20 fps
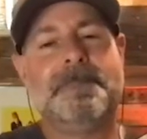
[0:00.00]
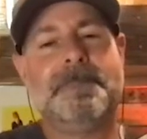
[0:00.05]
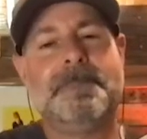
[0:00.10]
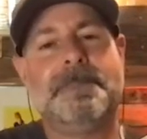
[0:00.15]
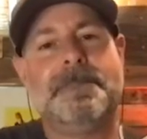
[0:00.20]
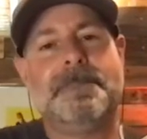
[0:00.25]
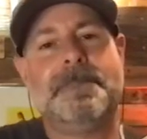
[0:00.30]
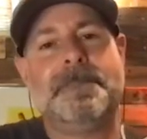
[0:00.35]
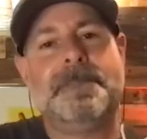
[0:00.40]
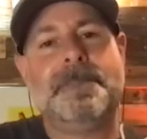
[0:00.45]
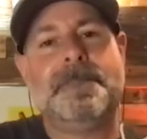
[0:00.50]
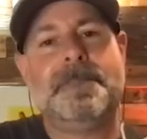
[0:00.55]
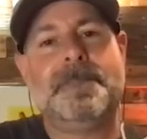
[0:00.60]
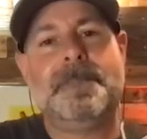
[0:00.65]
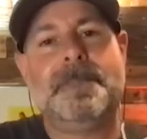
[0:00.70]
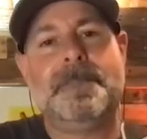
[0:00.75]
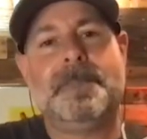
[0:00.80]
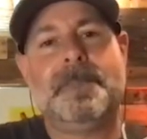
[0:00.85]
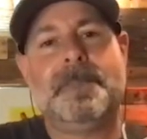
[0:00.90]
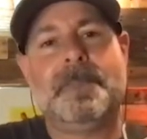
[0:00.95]

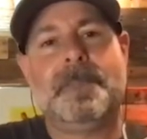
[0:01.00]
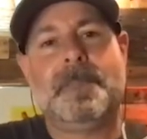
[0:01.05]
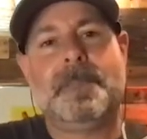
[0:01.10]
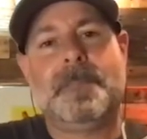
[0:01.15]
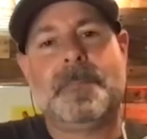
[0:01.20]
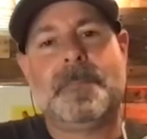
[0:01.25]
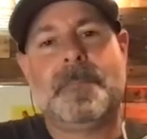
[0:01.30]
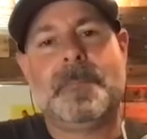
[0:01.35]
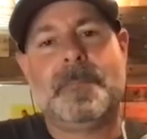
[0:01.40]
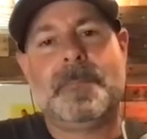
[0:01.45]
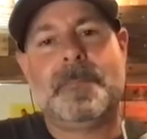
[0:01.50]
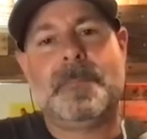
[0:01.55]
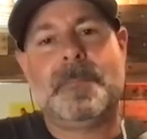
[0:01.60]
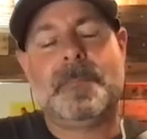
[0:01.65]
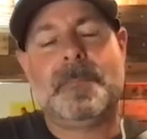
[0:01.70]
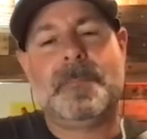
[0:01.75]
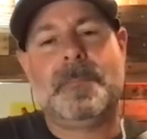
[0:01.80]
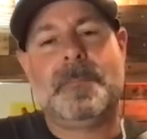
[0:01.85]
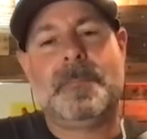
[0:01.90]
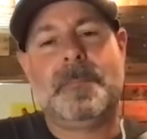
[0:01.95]

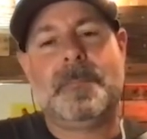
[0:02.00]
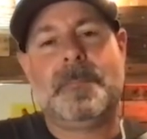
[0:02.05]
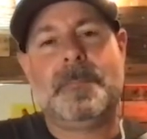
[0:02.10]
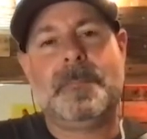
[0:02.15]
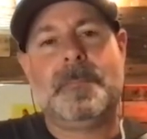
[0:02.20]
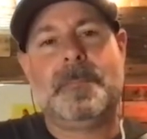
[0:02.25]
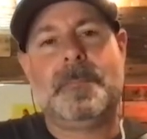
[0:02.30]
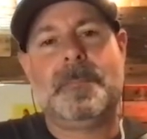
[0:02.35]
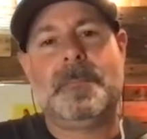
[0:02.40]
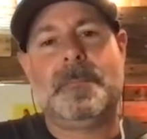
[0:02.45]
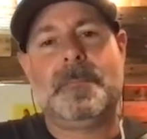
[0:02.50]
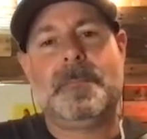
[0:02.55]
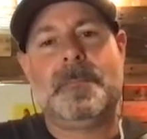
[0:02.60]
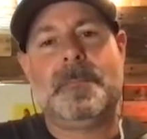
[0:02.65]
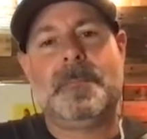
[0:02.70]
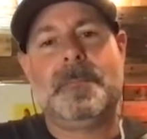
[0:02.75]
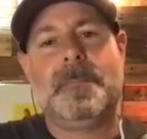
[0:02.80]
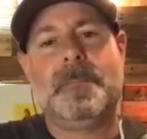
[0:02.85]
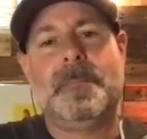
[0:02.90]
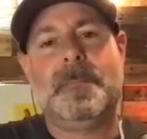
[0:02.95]

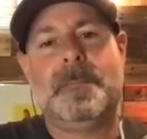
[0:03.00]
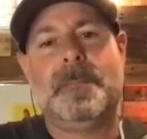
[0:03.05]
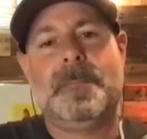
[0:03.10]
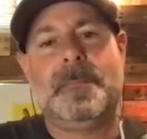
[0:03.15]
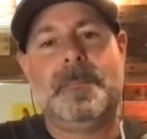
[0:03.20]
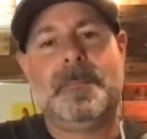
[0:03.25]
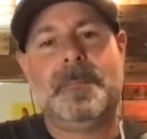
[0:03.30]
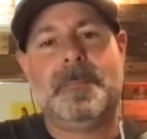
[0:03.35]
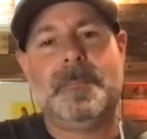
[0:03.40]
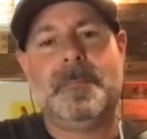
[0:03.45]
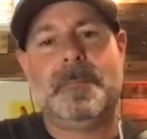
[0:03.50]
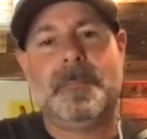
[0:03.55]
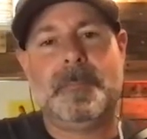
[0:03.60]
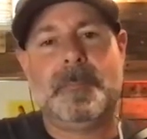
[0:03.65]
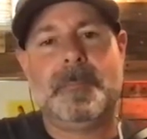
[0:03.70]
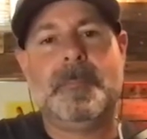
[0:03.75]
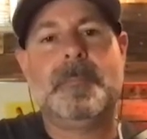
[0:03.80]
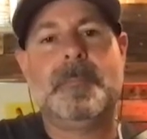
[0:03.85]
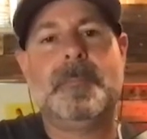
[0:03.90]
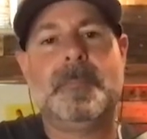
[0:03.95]

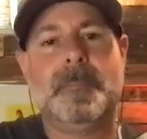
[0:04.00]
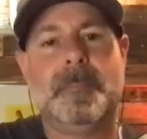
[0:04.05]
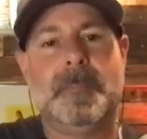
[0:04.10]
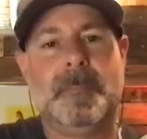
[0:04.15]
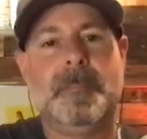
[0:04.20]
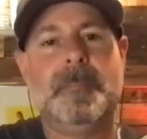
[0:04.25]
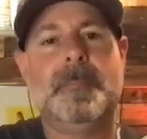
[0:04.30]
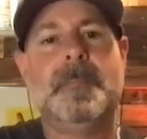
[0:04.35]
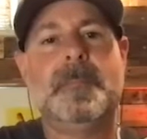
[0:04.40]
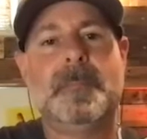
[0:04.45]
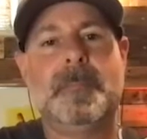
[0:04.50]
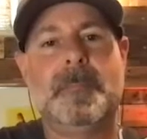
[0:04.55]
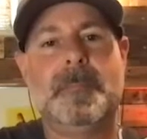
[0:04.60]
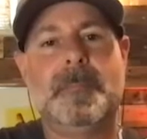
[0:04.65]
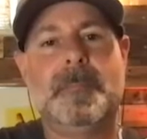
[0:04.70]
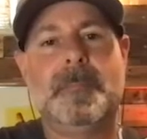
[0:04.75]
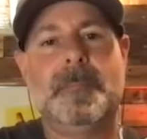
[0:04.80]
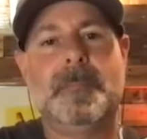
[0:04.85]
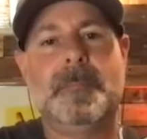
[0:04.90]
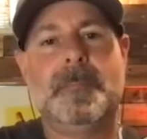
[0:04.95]

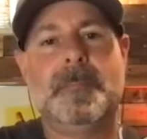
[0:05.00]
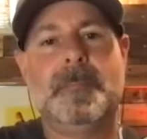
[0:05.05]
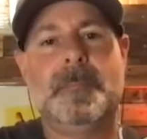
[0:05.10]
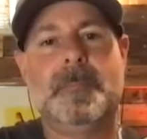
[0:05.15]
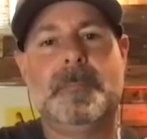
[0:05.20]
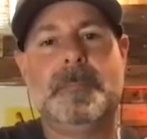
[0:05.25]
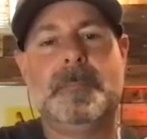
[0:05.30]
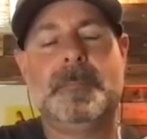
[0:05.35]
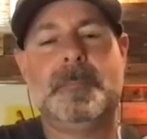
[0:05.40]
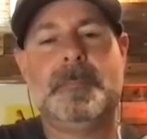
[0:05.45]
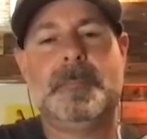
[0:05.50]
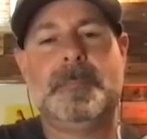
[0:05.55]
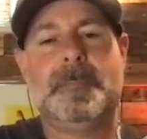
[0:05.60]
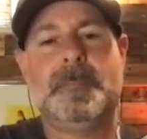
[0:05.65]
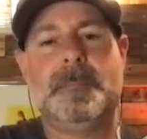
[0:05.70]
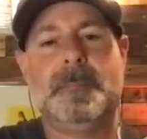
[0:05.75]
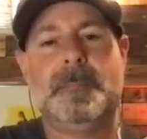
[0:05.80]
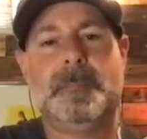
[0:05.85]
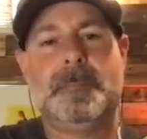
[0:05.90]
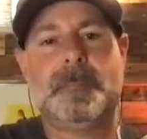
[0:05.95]

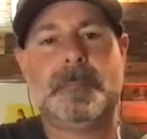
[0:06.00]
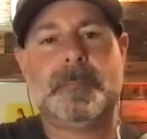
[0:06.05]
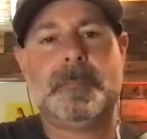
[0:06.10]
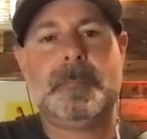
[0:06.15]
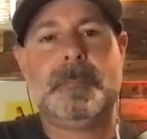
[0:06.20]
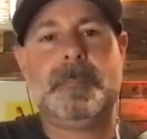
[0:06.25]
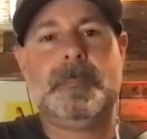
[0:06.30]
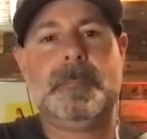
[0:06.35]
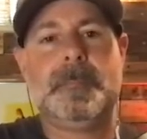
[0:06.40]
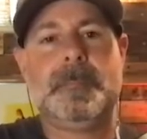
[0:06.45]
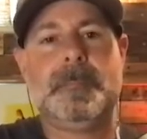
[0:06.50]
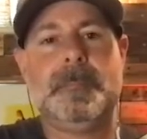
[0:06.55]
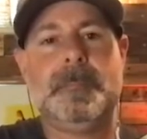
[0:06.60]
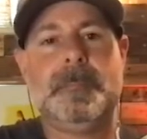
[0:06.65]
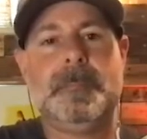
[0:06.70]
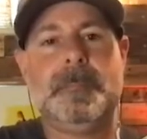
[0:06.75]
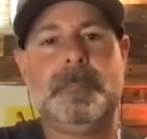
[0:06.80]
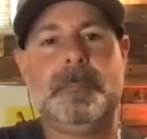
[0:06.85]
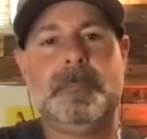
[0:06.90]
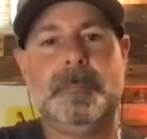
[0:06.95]
This person isn't speaking.